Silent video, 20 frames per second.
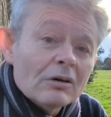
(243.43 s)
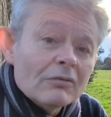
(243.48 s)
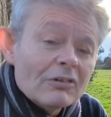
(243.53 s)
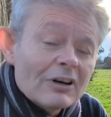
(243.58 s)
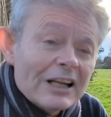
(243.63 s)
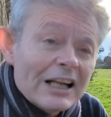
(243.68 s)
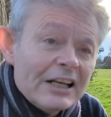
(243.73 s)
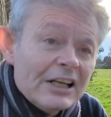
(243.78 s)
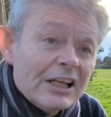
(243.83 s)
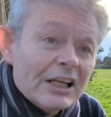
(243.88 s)
of
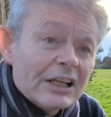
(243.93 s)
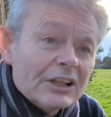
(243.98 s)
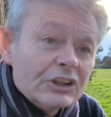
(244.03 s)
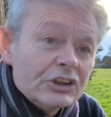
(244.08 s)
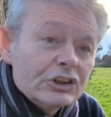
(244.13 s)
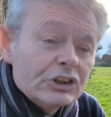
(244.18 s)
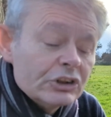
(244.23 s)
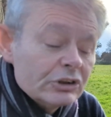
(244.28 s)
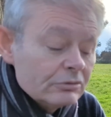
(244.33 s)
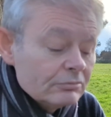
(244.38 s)

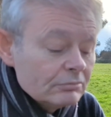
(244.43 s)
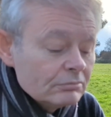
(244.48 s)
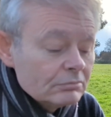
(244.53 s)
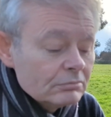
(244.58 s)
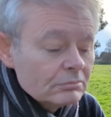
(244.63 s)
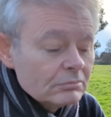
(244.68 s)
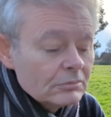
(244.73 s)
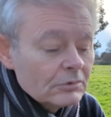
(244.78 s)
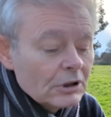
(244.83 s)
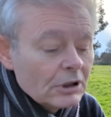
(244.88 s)
lineage,
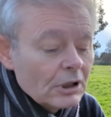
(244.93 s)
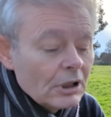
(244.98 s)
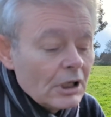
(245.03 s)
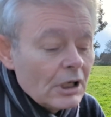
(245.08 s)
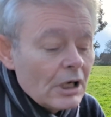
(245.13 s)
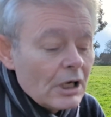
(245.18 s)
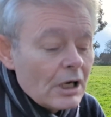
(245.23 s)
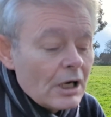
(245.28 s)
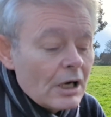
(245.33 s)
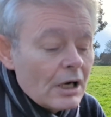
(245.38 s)

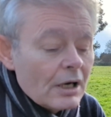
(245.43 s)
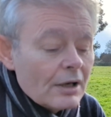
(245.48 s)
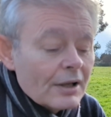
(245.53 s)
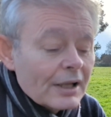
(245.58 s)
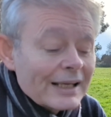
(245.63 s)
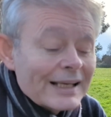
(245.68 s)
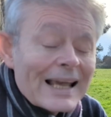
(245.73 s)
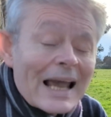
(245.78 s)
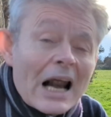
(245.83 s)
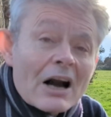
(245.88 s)
the
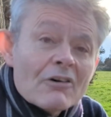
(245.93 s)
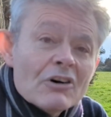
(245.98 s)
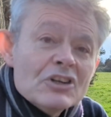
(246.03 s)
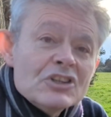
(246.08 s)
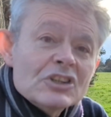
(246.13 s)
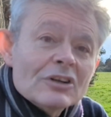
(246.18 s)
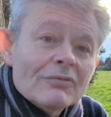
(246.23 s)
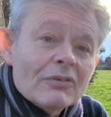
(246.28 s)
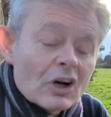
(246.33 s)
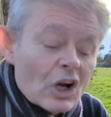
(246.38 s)
carriage
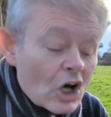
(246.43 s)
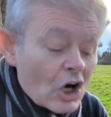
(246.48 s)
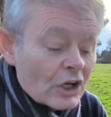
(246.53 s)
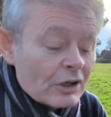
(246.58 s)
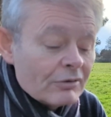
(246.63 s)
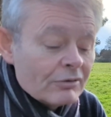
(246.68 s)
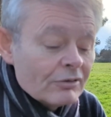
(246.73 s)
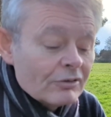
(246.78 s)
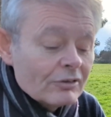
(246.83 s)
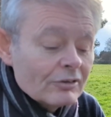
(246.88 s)
of
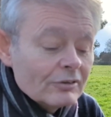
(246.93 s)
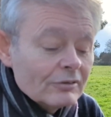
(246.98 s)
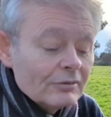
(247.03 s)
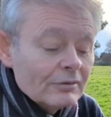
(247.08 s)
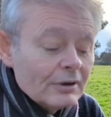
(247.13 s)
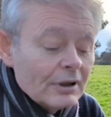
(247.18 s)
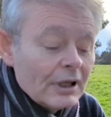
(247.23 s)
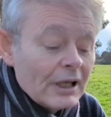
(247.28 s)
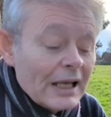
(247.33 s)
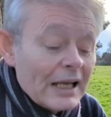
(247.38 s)
life
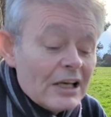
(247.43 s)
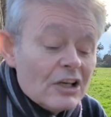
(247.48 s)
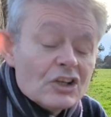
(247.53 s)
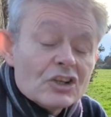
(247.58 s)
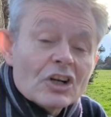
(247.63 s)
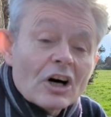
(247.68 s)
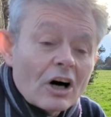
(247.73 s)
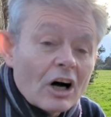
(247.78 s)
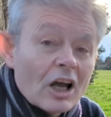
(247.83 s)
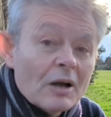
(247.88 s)
in
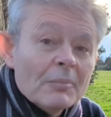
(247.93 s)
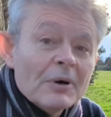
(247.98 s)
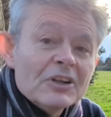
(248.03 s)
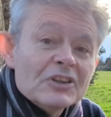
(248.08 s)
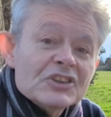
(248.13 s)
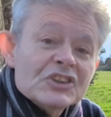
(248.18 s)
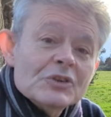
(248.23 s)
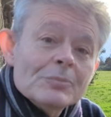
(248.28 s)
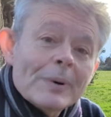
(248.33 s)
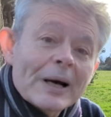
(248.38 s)
time and
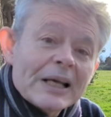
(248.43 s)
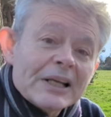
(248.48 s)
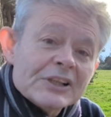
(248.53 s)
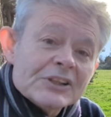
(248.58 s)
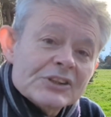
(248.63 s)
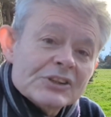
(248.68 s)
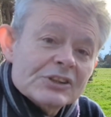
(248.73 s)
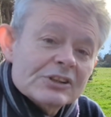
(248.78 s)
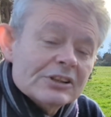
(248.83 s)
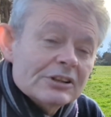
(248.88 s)

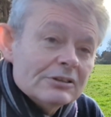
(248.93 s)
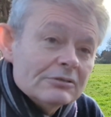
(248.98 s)
space.